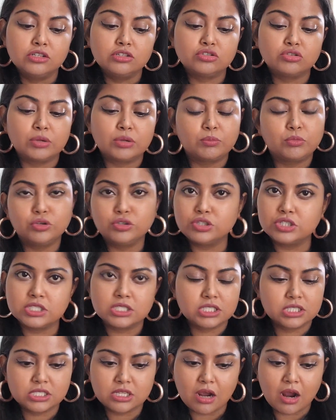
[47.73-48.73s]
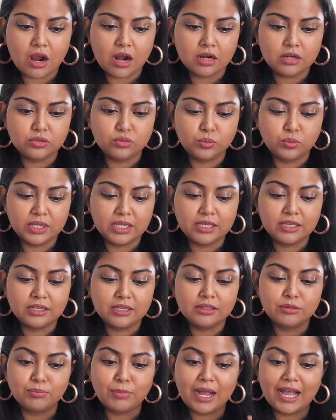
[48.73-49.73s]
So I'm going to just start
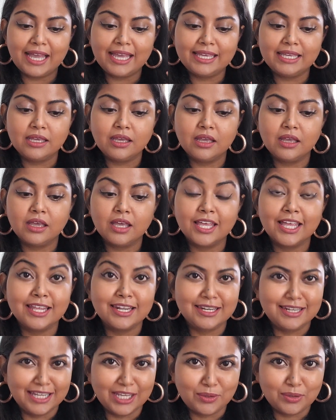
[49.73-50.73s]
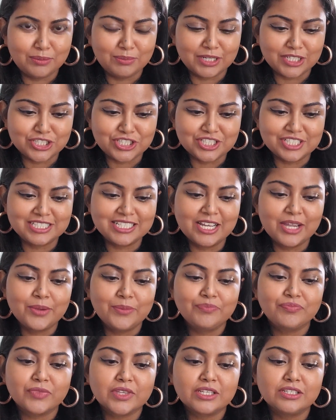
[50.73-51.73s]
with my liquid blushes.
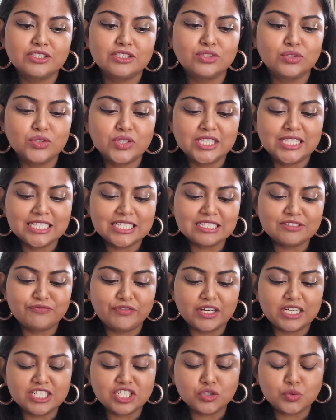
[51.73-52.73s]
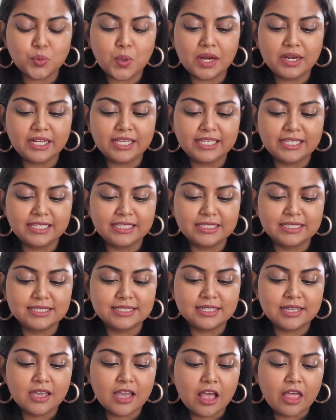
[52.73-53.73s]
So this first one is
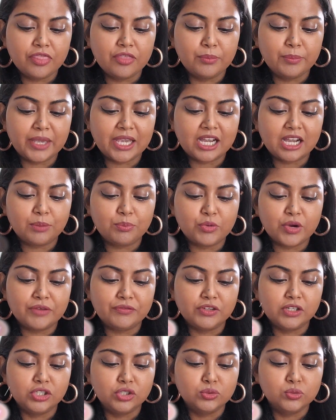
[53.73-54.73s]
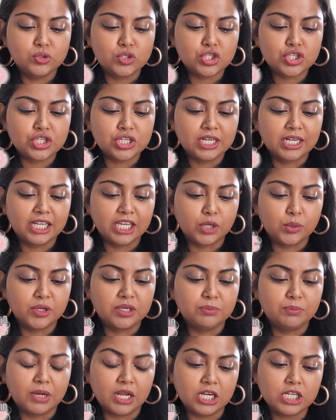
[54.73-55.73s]
the Makeup Revolution
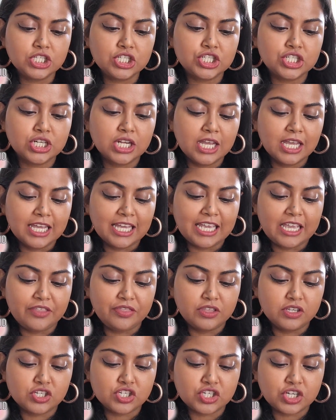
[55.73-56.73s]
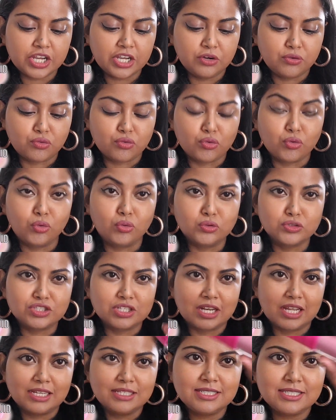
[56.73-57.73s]
liquid blush in the shade Rose
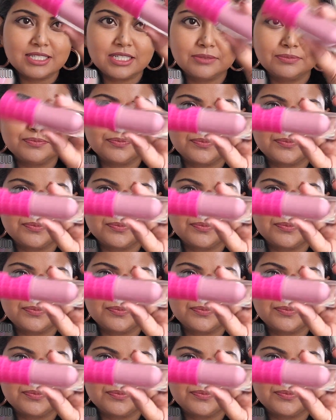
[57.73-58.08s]
Lust.